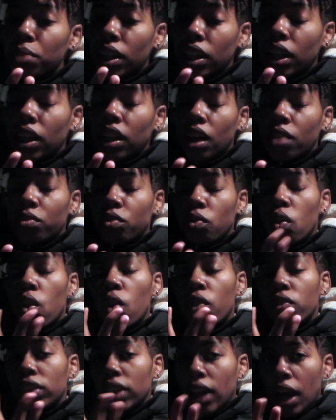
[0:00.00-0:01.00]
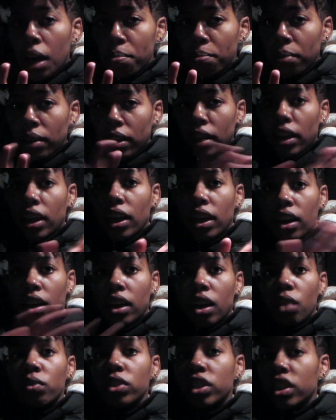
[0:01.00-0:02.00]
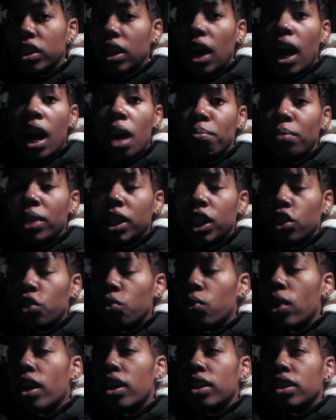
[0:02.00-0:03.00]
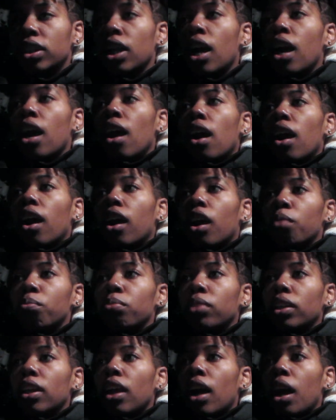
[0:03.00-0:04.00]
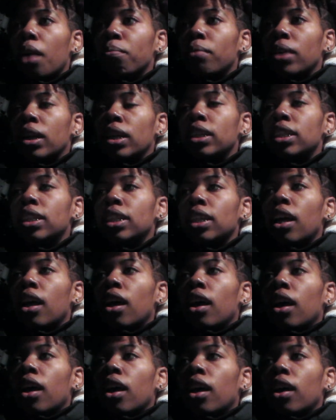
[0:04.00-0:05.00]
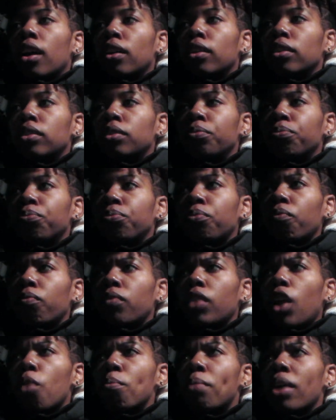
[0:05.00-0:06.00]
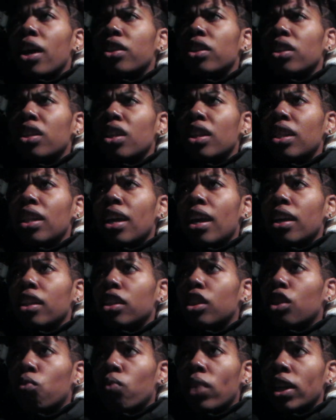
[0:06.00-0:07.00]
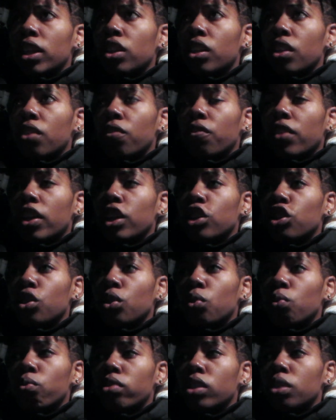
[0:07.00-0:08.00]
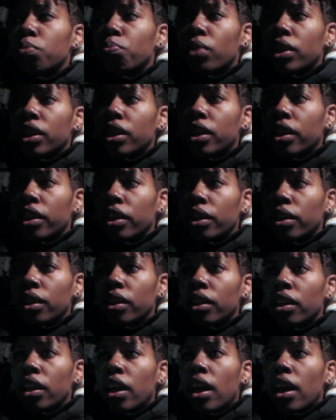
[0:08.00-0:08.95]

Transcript: of the gloves were overlapping, and it was just a hot mess, you guys. A complete hot mess. But other than that, the rest of the facial was pretty good.